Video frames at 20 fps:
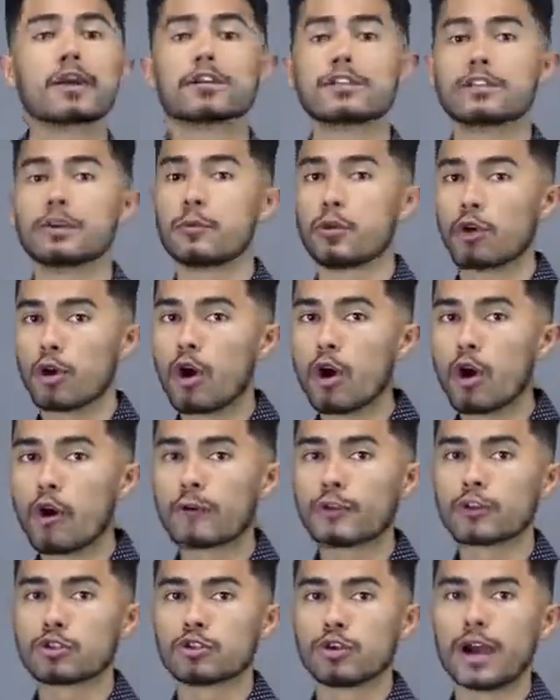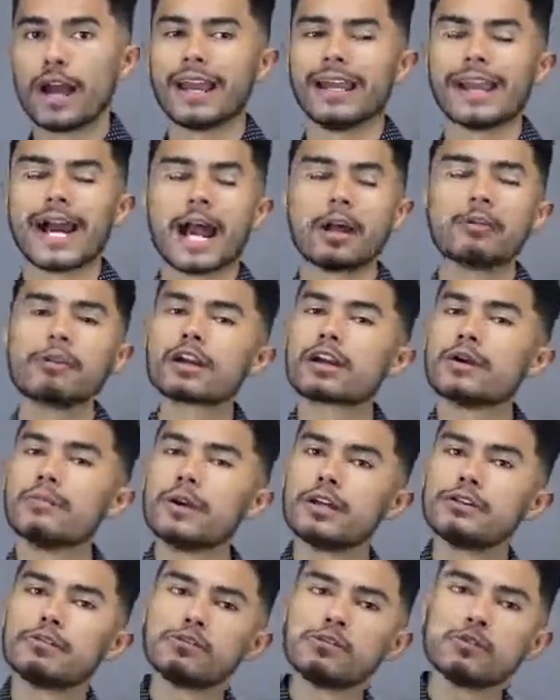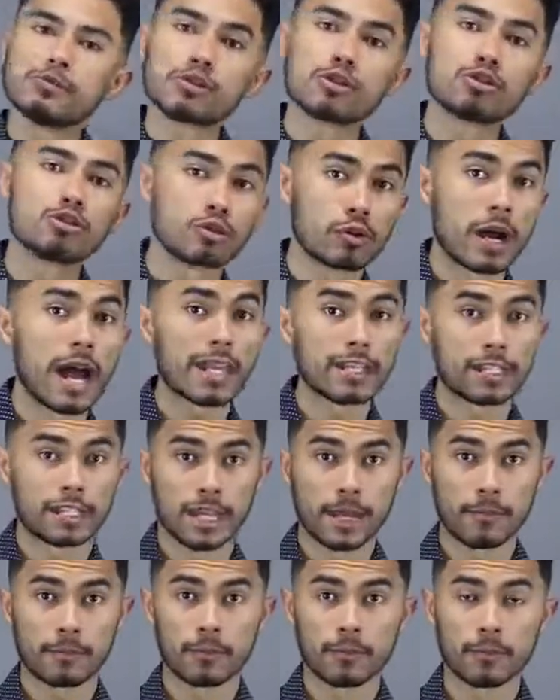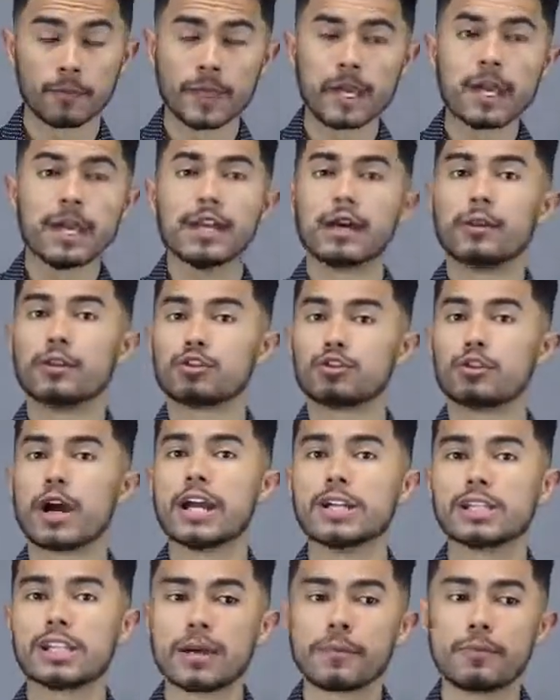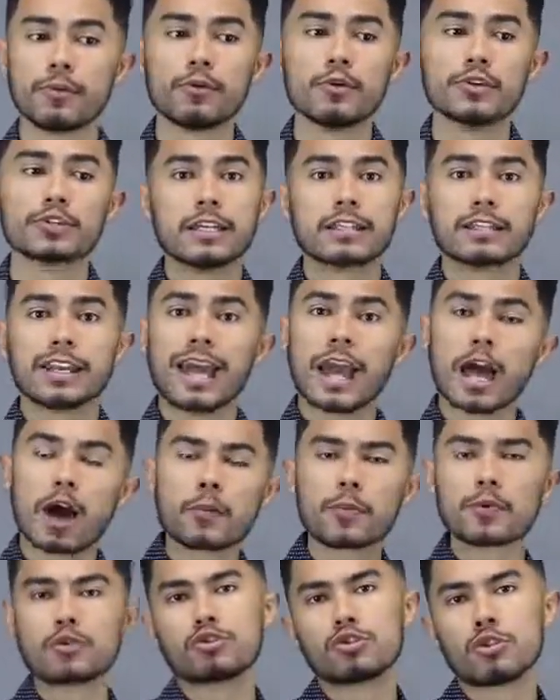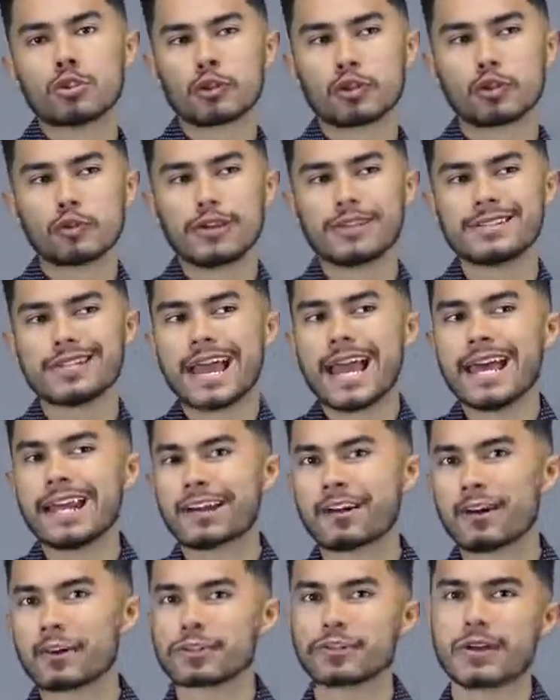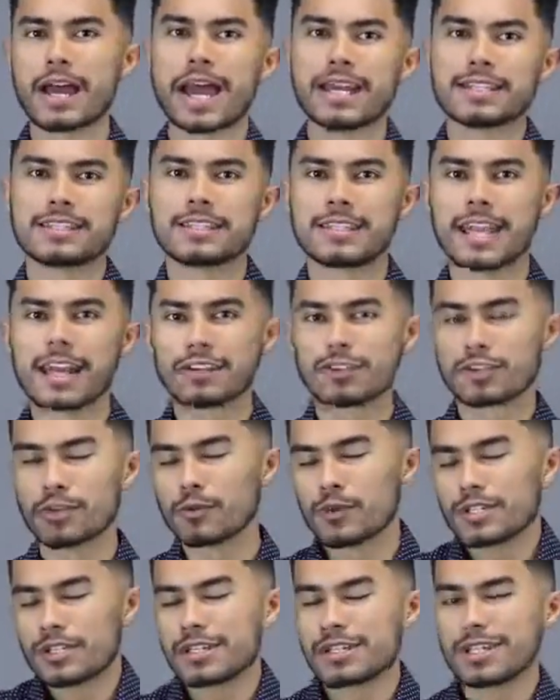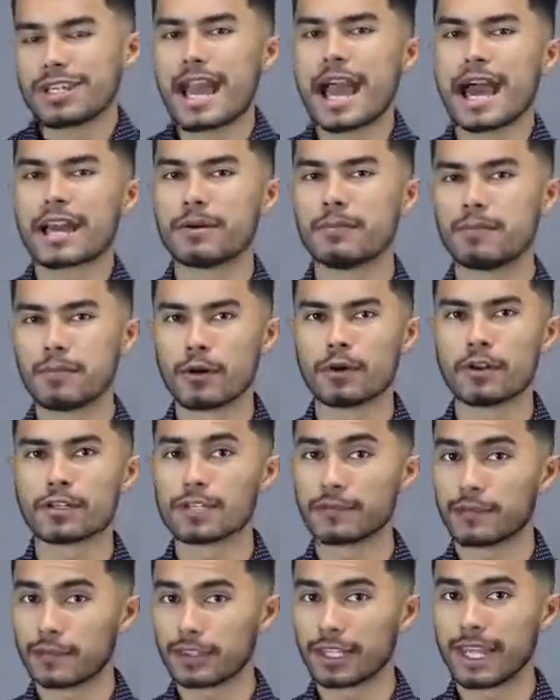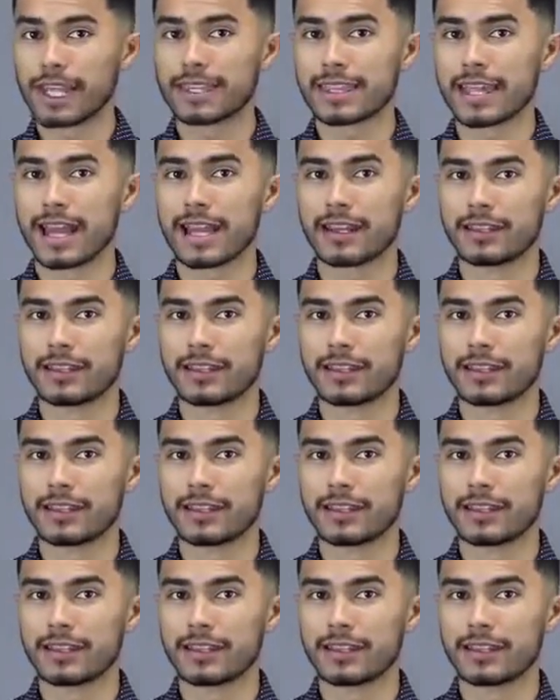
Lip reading: because it will over dry it, I recommend you use a dry shampoo. Now the dry shampoo is gonna help control the grease, and it also adds texture, which is an added bonus if you like